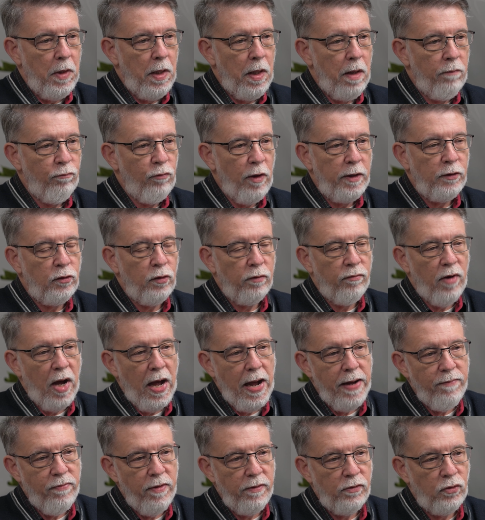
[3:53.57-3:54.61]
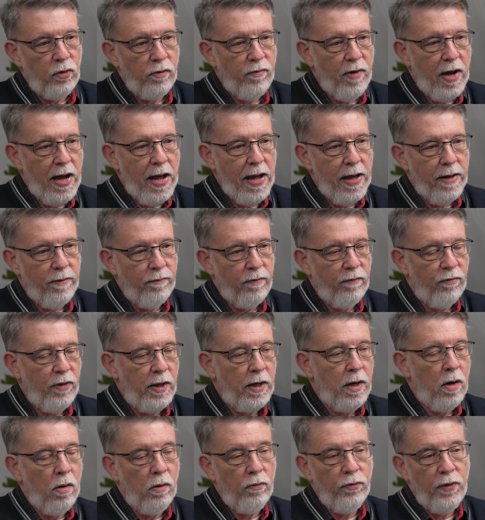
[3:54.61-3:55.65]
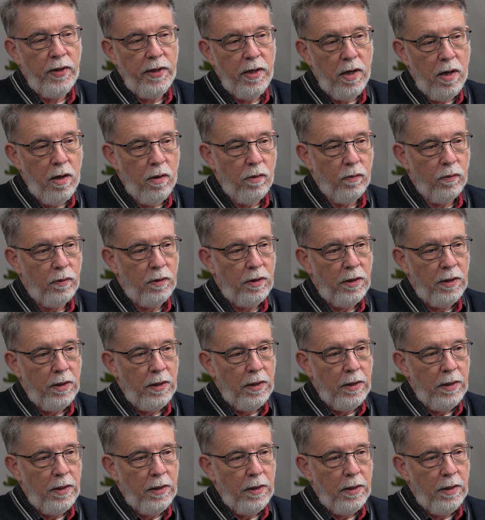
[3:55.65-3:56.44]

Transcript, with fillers: If they survive, they survive. If they don't, they don't.